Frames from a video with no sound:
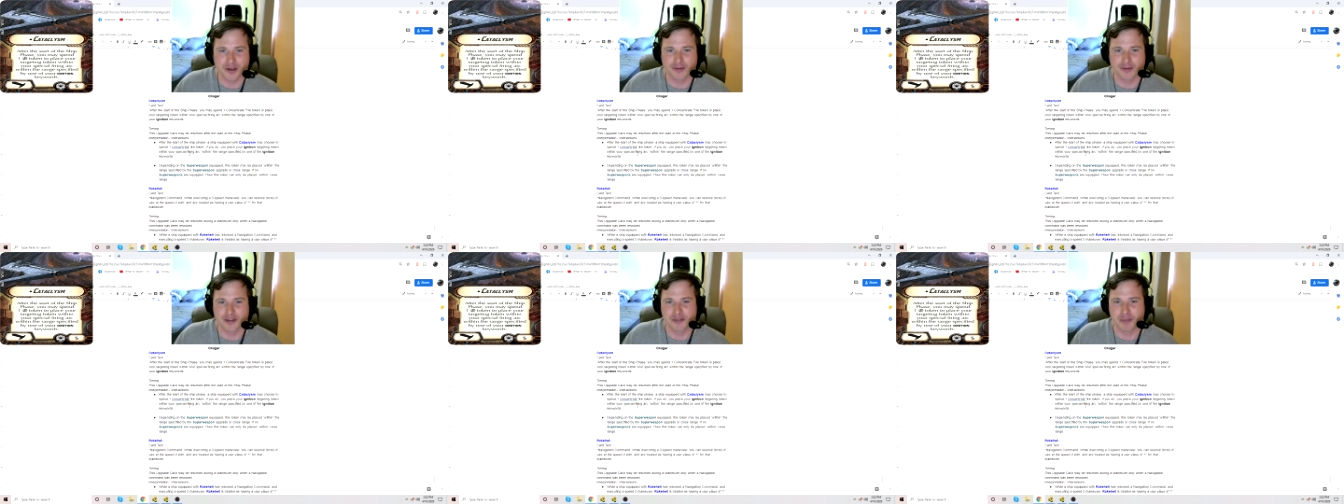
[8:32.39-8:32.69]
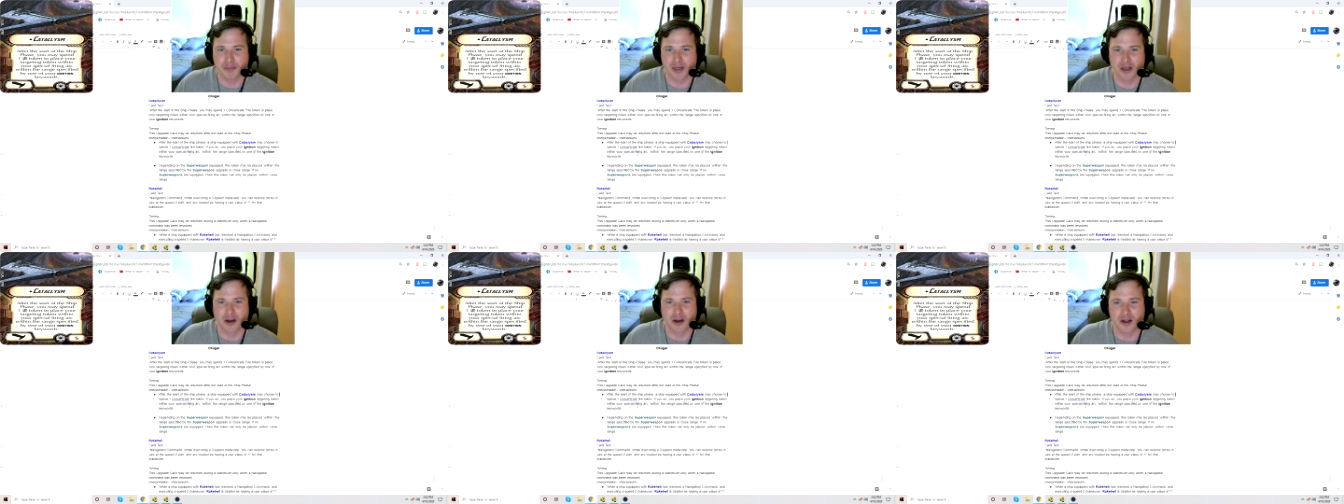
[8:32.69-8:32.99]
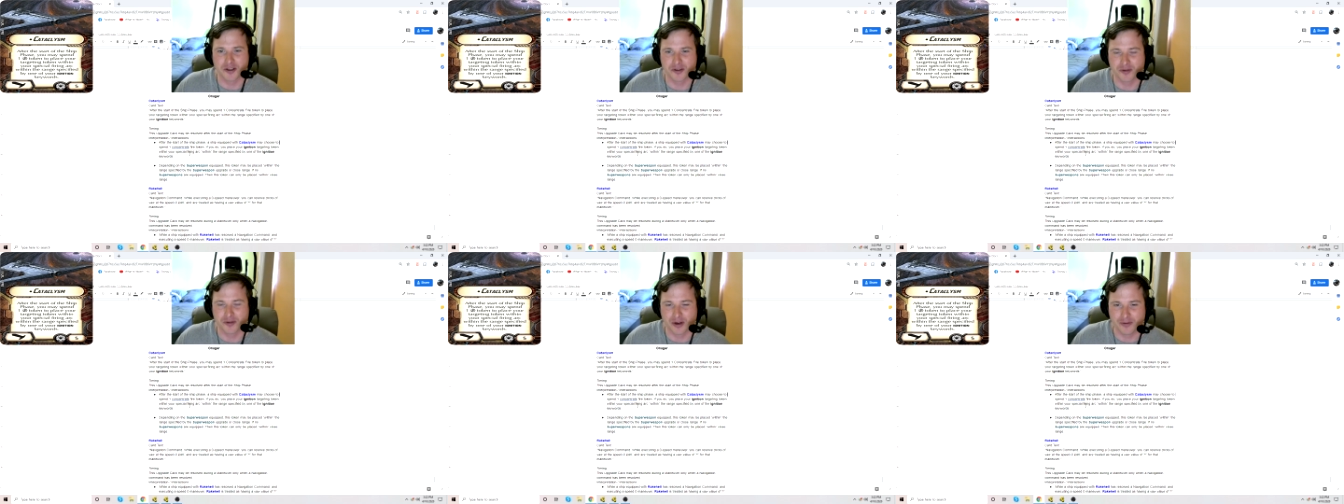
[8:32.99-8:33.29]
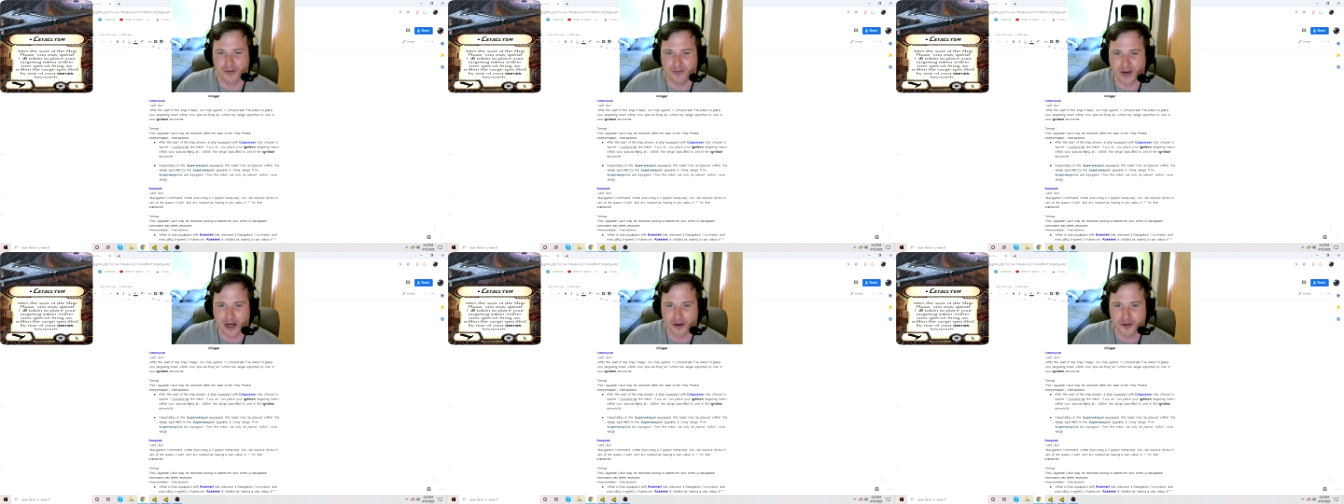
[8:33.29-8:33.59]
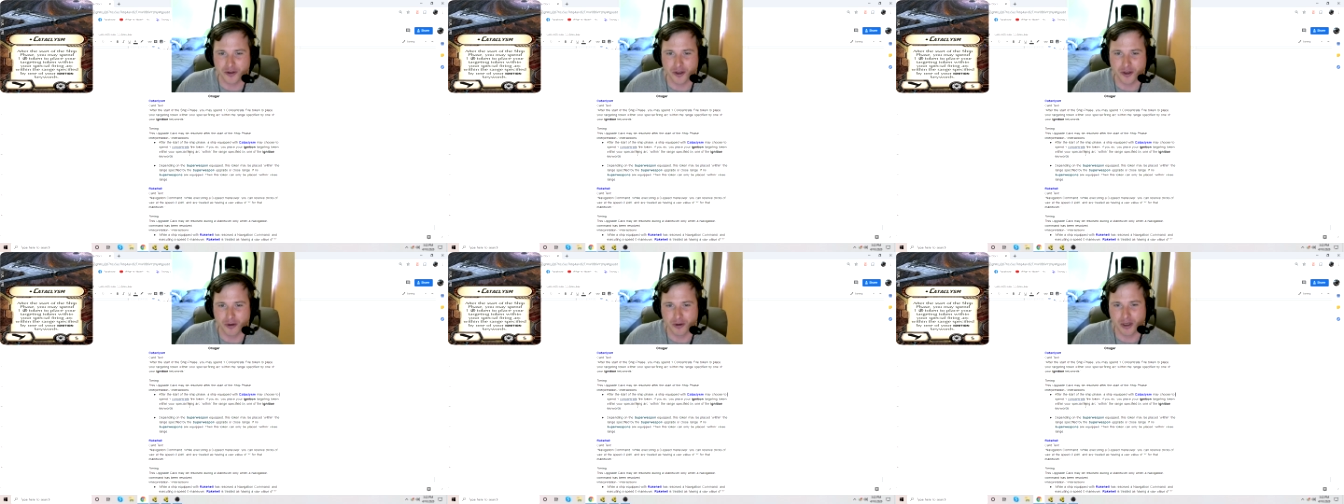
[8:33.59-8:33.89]
You have to spend a concentrate fire
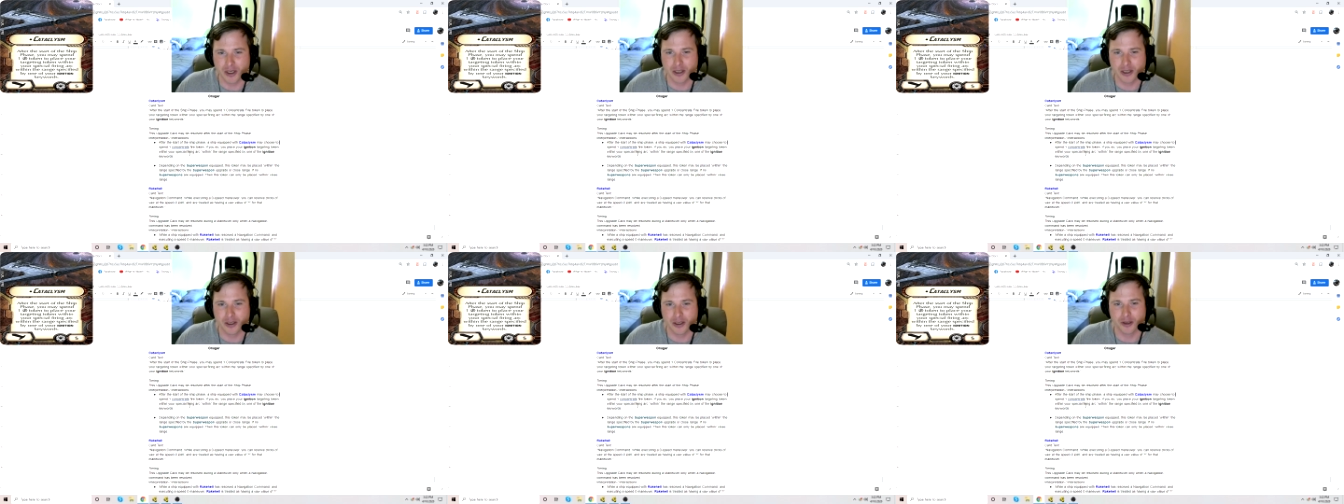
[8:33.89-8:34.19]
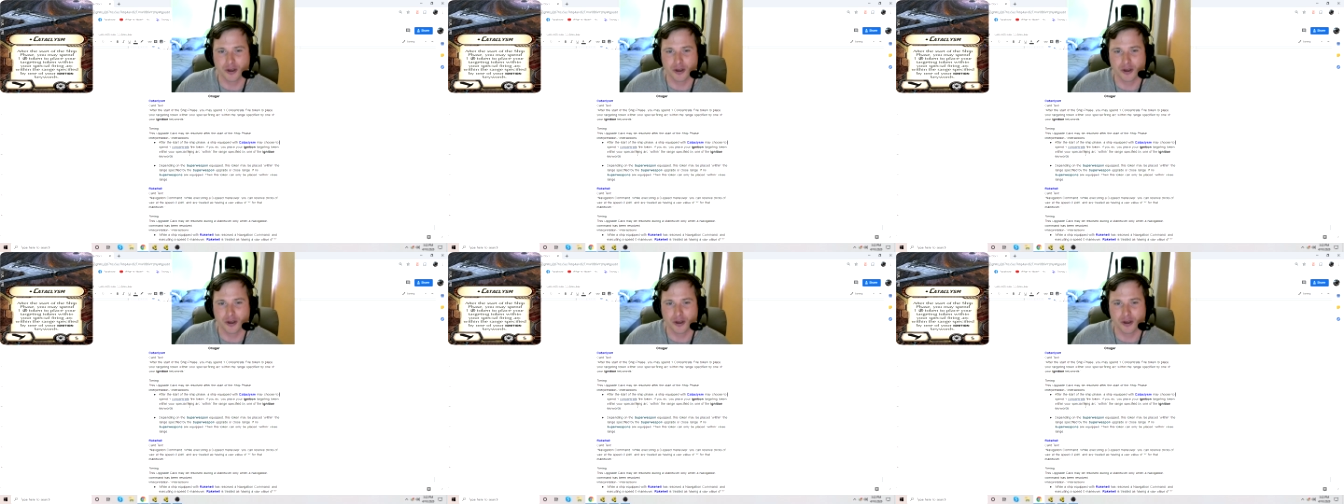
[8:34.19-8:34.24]
token.